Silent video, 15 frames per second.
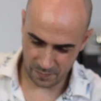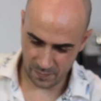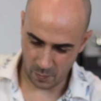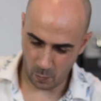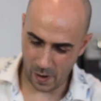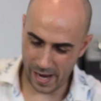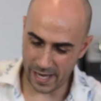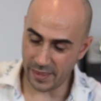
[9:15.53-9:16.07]

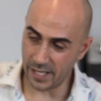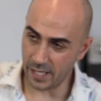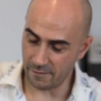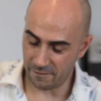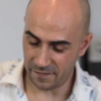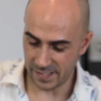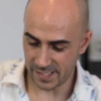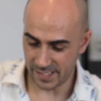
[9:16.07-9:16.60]
The way that
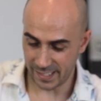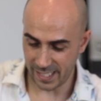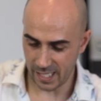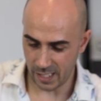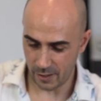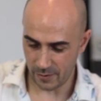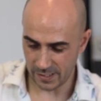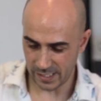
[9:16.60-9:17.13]
it fits
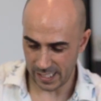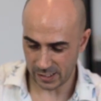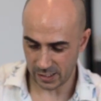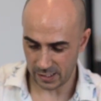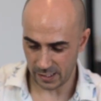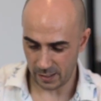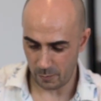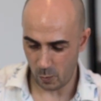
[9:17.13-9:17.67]
together is
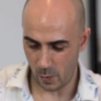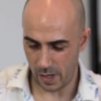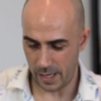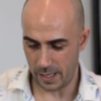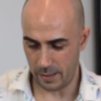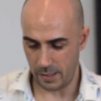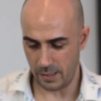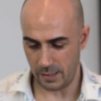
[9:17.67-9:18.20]
actually
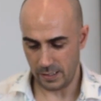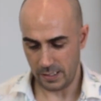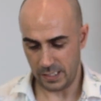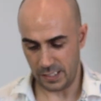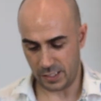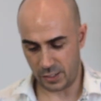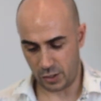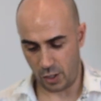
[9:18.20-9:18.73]

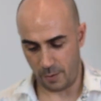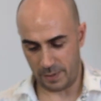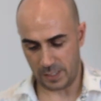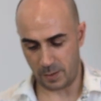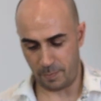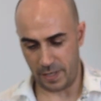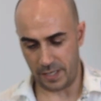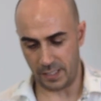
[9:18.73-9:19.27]
is so
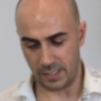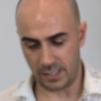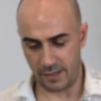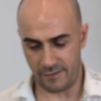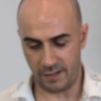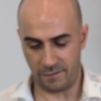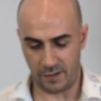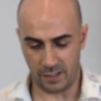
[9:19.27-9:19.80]
much better.
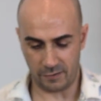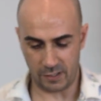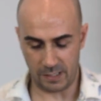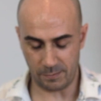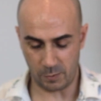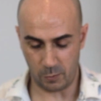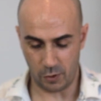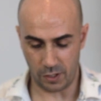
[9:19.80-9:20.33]
75
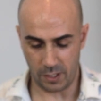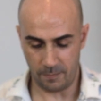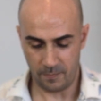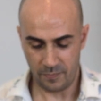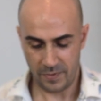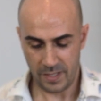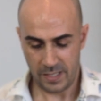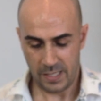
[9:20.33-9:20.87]
grams of water,
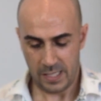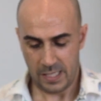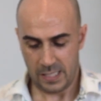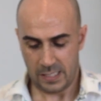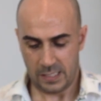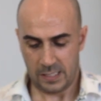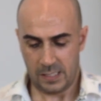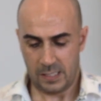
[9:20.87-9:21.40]

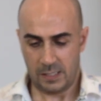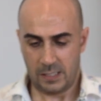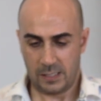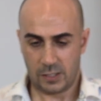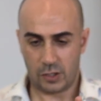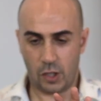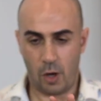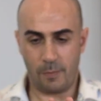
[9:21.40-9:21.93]

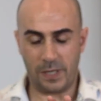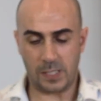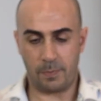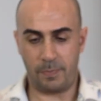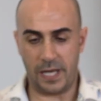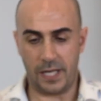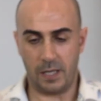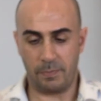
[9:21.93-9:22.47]
so
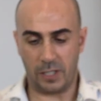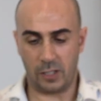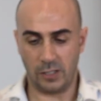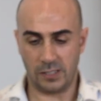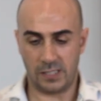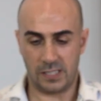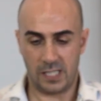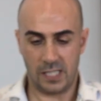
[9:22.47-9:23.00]
much better
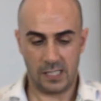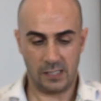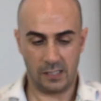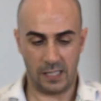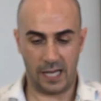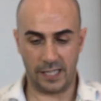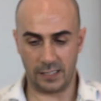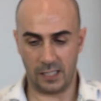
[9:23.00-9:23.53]
because
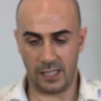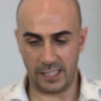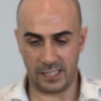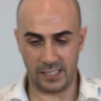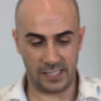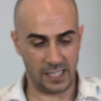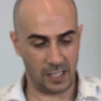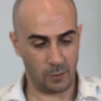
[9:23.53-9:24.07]
unlike
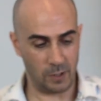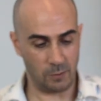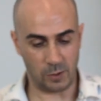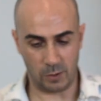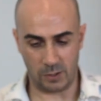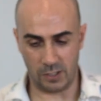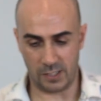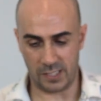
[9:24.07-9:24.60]
the other one,
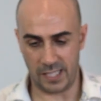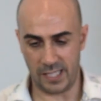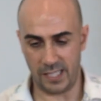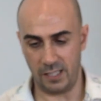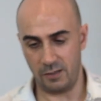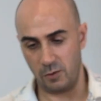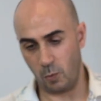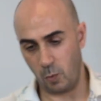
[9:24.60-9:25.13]
which you
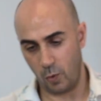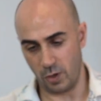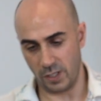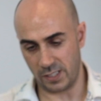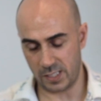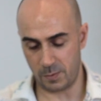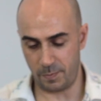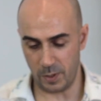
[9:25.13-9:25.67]
see, the water
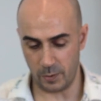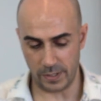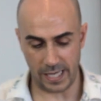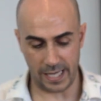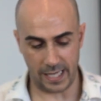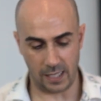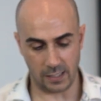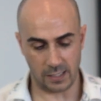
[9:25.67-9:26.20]
spilled
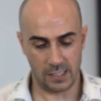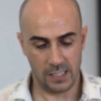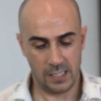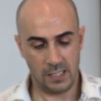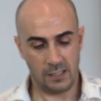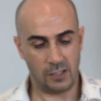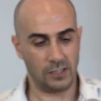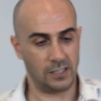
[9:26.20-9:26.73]
out
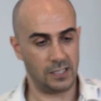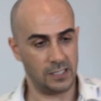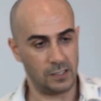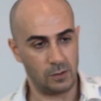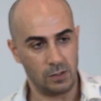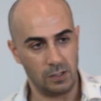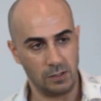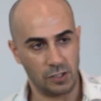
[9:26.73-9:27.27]
because
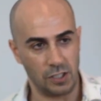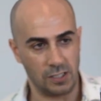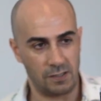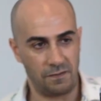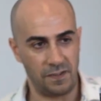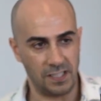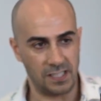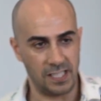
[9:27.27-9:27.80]
this
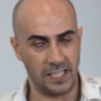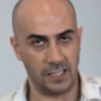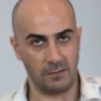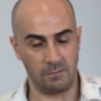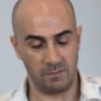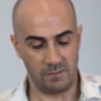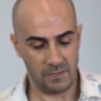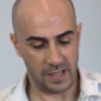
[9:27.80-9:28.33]
just fits
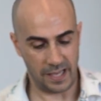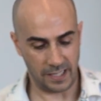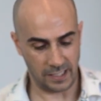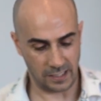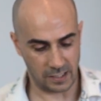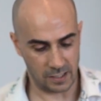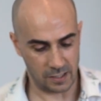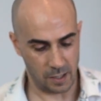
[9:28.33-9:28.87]
in
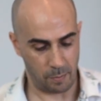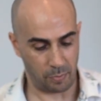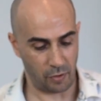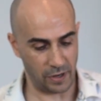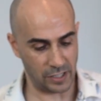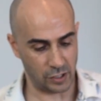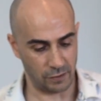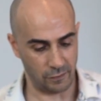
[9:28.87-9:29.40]
and the
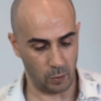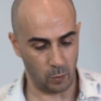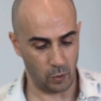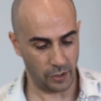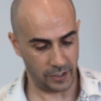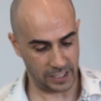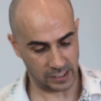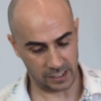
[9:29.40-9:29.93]
pressure of the
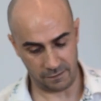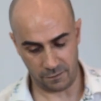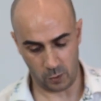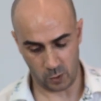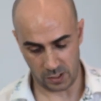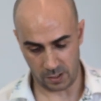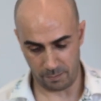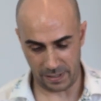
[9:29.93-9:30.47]
water actually
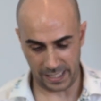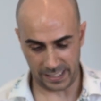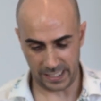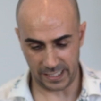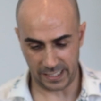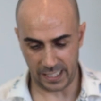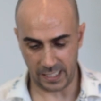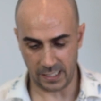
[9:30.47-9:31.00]
forced it back
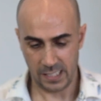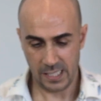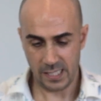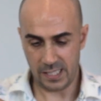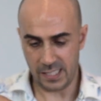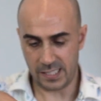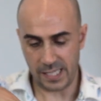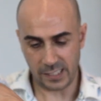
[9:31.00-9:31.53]
out again.
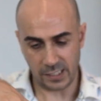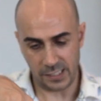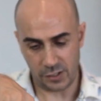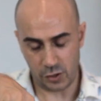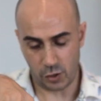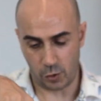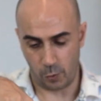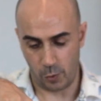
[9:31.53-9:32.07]
This actually
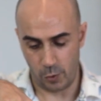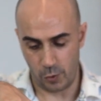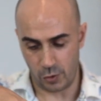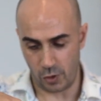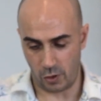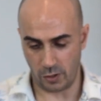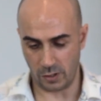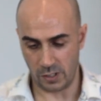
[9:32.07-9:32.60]

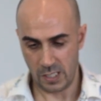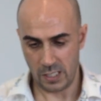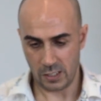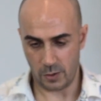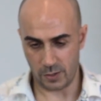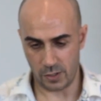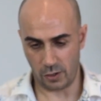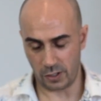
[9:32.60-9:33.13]
screws on,
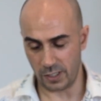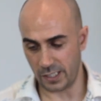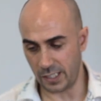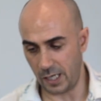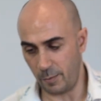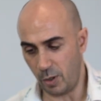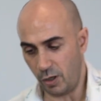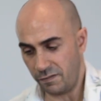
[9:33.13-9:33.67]
so it's not gonna
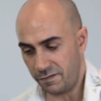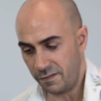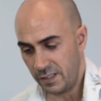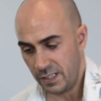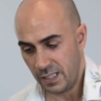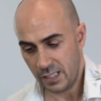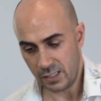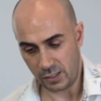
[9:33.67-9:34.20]
come off.
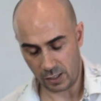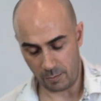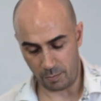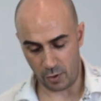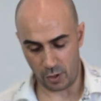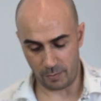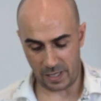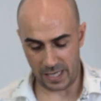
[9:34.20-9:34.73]
It's not gonna
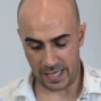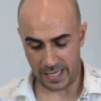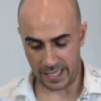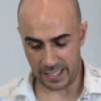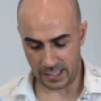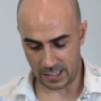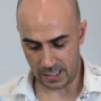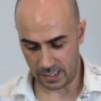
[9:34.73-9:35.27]
burn my
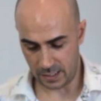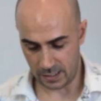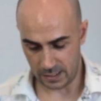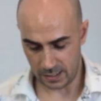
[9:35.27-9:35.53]
hand.